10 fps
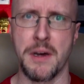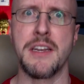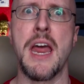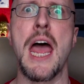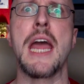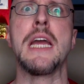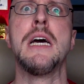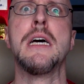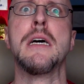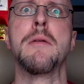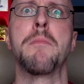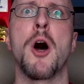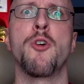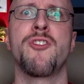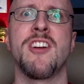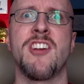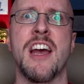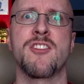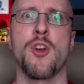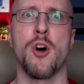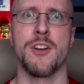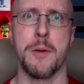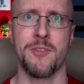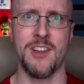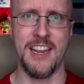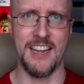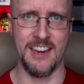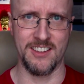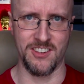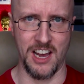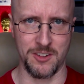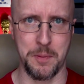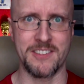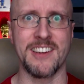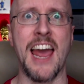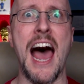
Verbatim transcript: But nay, postage has gone up. Say it has not, but it